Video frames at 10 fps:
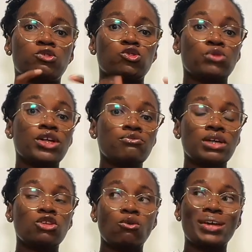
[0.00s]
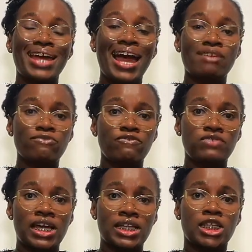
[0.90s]
triggering your gag
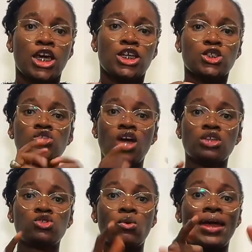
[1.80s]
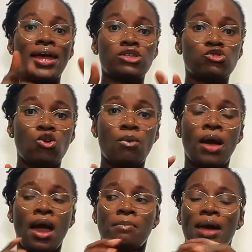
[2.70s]
reflex is start your head job
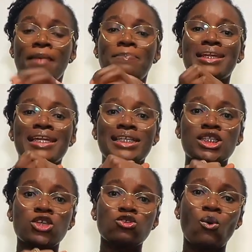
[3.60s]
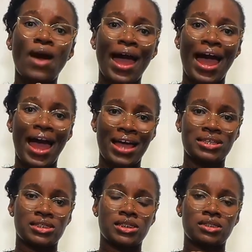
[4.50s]
by placing your
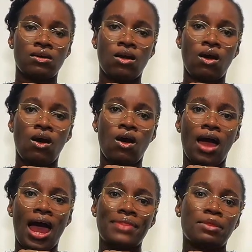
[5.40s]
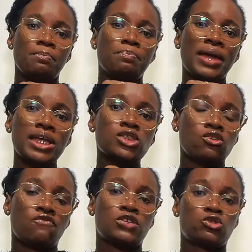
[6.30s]
hands at the base
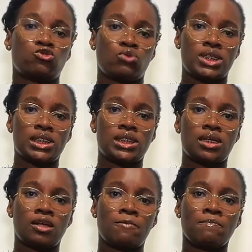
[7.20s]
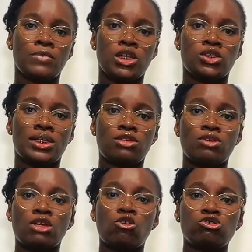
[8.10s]
of his joystick so that you
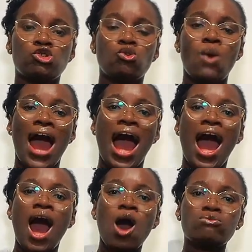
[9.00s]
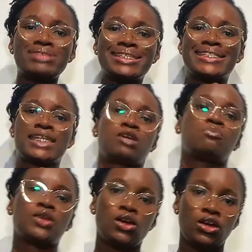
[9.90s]
can control how deep